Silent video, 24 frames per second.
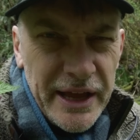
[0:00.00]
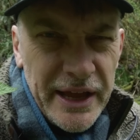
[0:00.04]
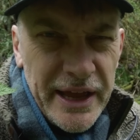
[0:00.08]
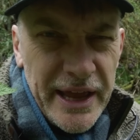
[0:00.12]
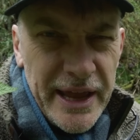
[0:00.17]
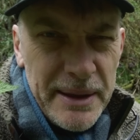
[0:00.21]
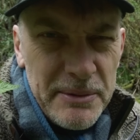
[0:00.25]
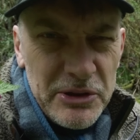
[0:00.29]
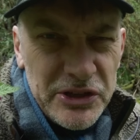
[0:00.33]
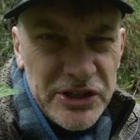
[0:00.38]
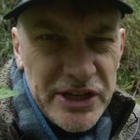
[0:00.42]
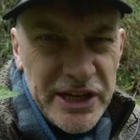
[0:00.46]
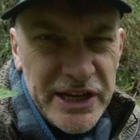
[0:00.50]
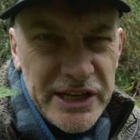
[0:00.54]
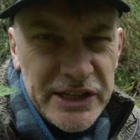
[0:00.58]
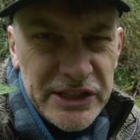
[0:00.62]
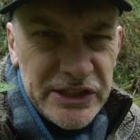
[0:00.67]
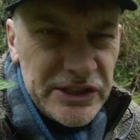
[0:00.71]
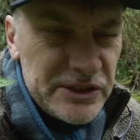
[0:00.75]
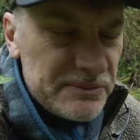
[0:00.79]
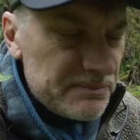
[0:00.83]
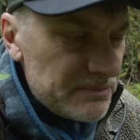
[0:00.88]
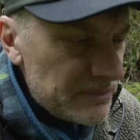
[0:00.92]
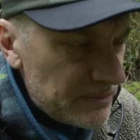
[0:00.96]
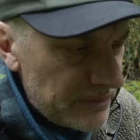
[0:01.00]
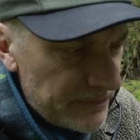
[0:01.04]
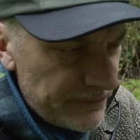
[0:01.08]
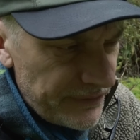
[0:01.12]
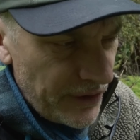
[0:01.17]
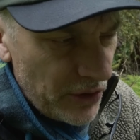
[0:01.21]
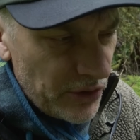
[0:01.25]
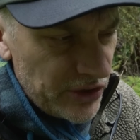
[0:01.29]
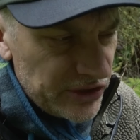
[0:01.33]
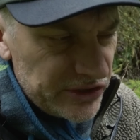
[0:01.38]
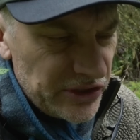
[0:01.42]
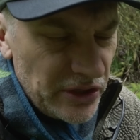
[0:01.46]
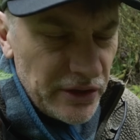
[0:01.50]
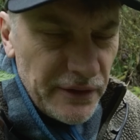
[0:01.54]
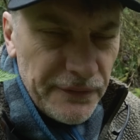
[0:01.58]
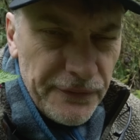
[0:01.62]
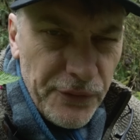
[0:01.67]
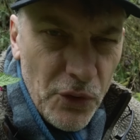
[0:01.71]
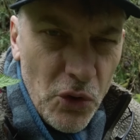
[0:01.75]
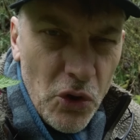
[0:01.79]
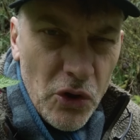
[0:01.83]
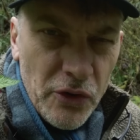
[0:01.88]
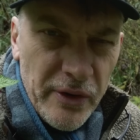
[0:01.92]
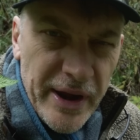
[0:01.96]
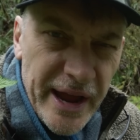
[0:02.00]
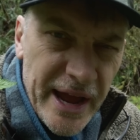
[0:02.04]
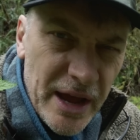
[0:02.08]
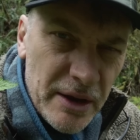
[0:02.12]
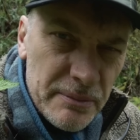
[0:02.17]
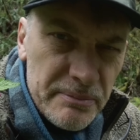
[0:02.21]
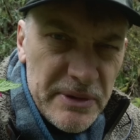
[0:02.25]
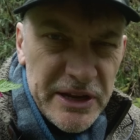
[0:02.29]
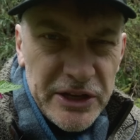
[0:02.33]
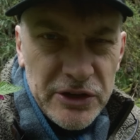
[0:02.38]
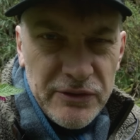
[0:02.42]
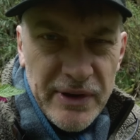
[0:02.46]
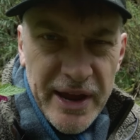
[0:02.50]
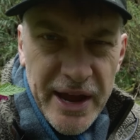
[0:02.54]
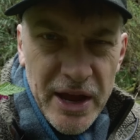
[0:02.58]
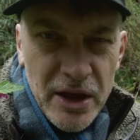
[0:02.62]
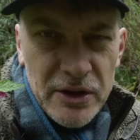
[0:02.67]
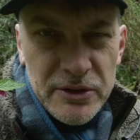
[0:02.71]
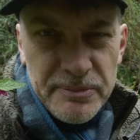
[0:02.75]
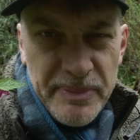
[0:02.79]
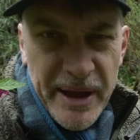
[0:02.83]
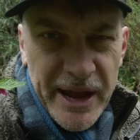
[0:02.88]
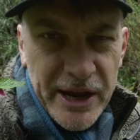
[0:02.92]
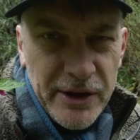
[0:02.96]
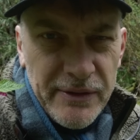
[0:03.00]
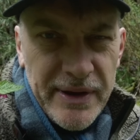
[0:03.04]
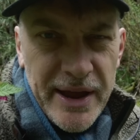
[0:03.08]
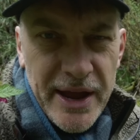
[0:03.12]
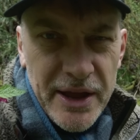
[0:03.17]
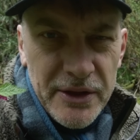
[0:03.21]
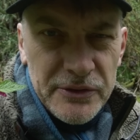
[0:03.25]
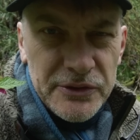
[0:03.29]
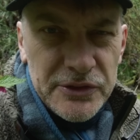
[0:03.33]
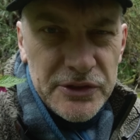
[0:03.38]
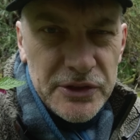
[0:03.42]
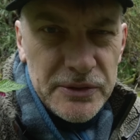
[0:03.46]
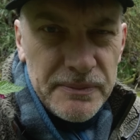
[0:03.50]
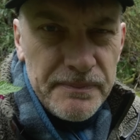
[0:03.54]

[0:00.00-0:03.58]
images focused on the foreground, midground, background,